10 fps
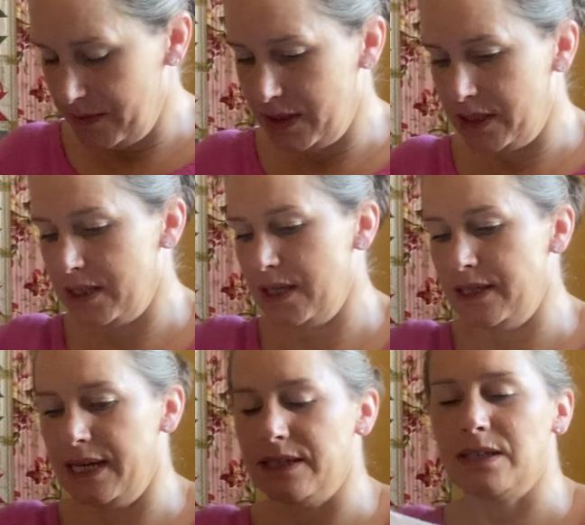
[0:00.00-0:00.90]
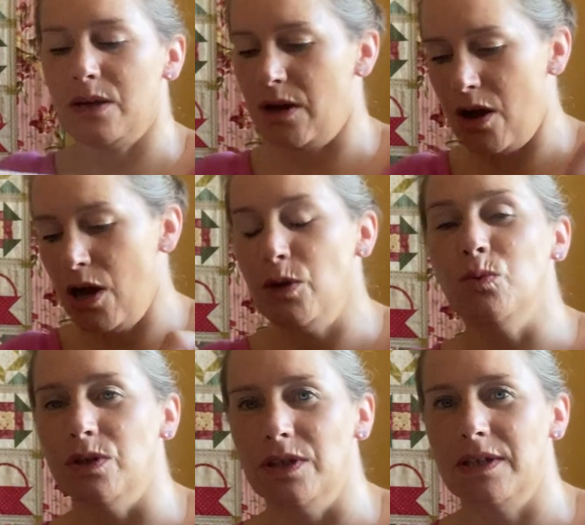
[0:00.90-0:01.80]
So yeah, so I
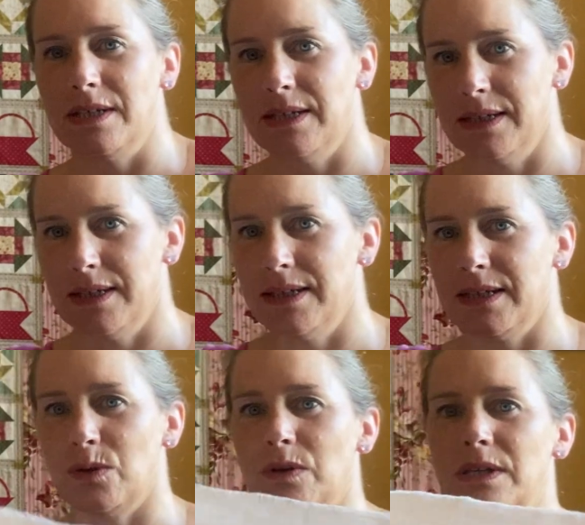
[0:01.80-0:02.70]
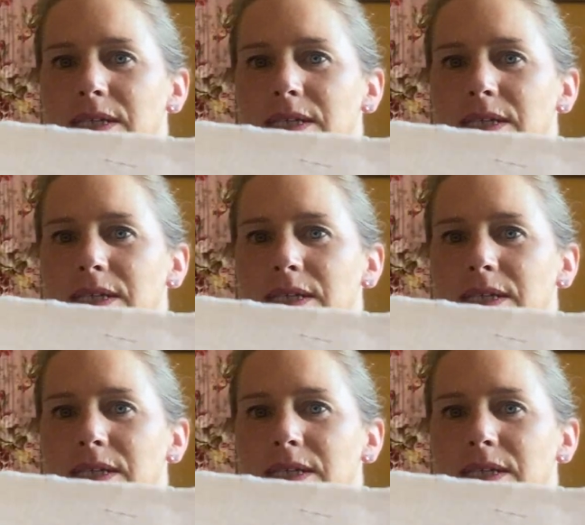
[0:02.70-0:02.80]
would quite like